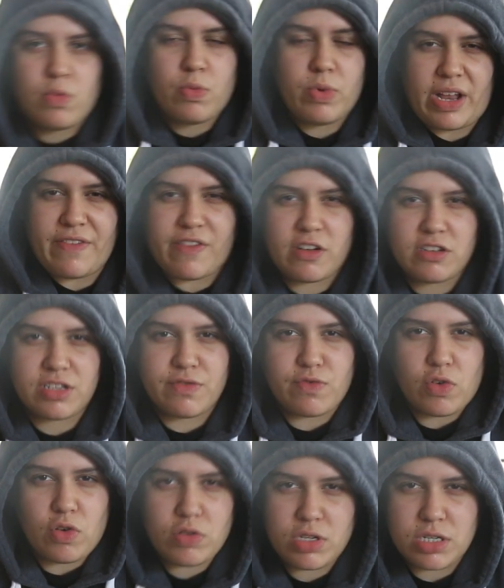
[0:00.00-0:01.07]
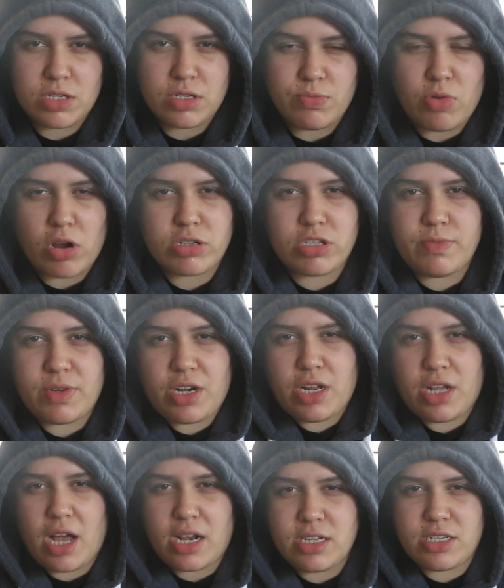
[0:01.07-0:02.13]
When I first enrolled into Bronx
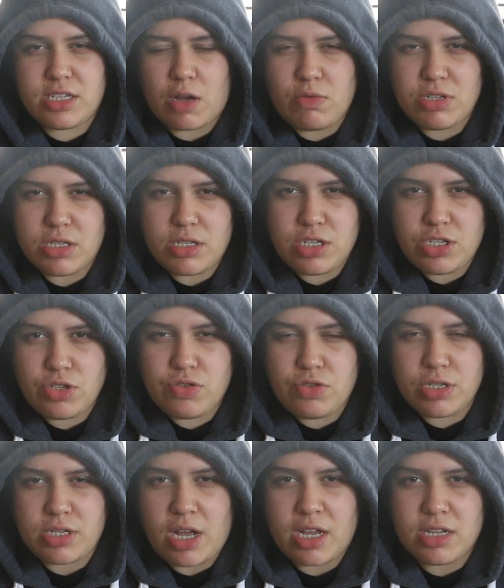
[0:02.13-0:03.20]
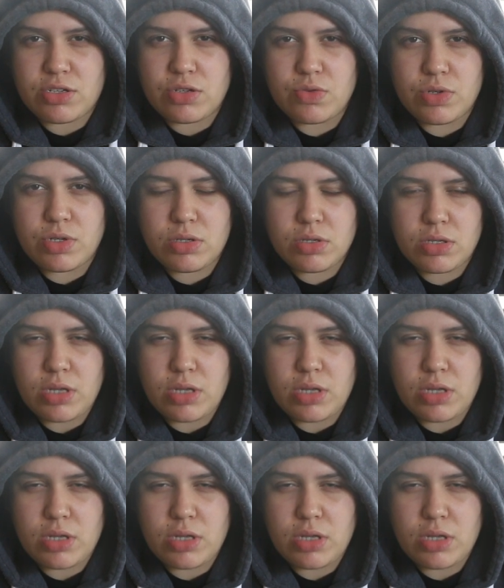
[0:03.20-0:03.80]
Community College, I was a digital design student,